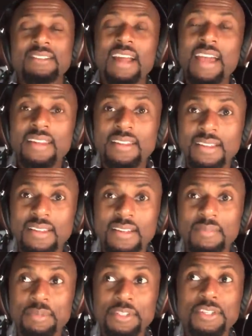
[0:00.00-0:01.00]
right? Yeah.
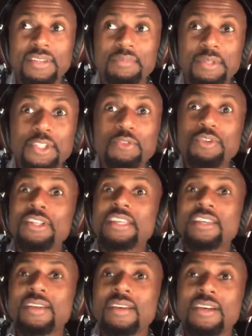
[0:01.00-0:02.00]
But but you
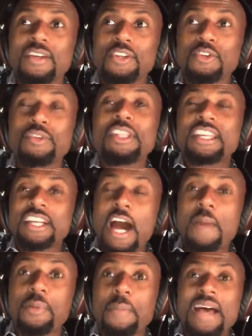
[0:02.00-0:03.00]
really you're really
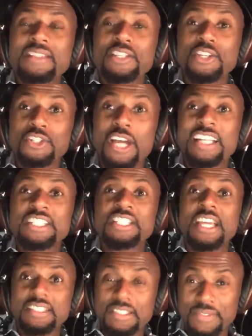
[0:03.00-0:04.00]
compromising your
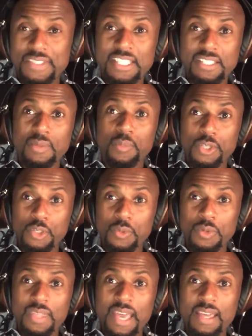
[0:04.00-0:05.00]
digestive system when you
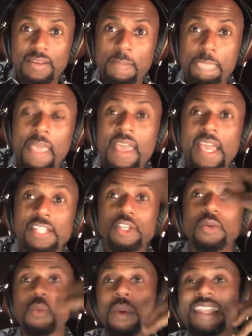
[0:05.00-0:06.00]
do that. And
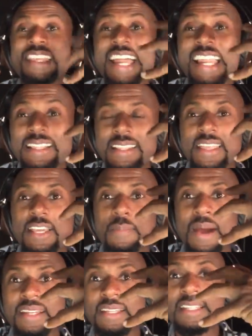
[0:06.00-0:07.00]
so the way that I like to think
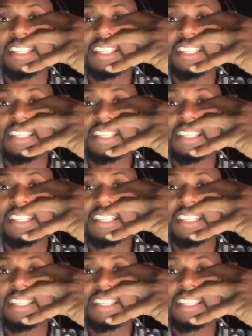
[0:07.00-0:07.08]
about